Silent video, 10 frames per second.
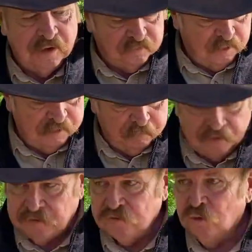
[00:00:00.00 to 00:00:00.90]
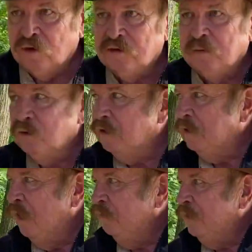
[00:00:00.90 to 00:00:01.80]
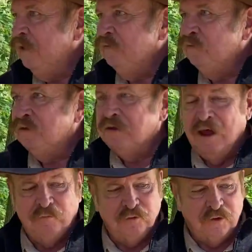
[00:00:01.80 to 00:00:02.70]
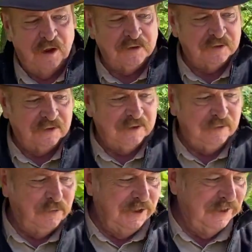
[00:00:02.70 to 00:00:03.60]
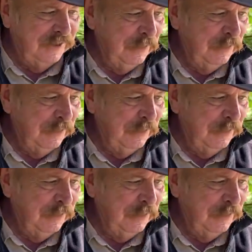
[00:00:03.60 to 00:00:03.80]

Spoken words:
I'll try to make this short because I'm going to get hollered at if time for you guys to leave.